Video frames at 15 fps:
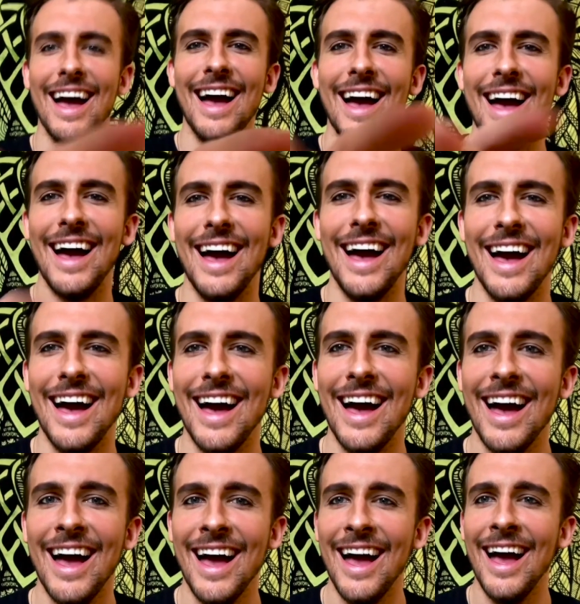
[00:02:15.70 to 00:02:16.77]
it.
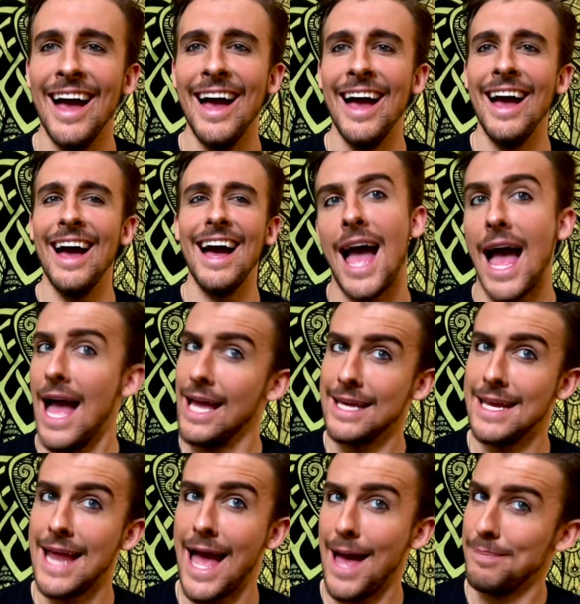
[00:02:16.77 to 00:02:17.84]
I can
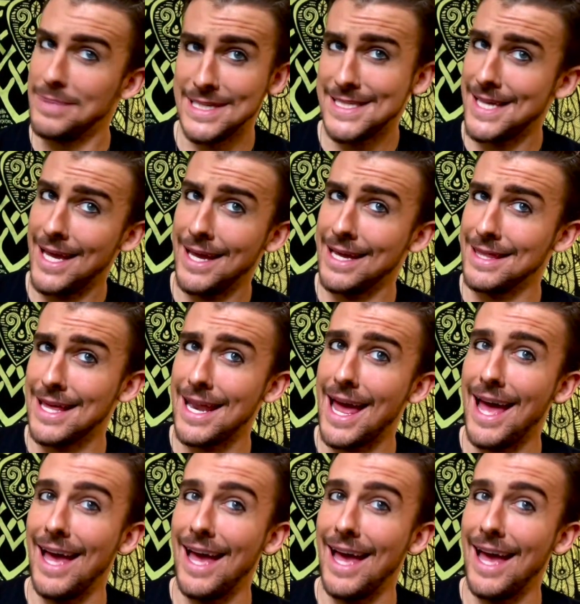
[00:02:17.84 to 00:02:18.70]
happy say that I.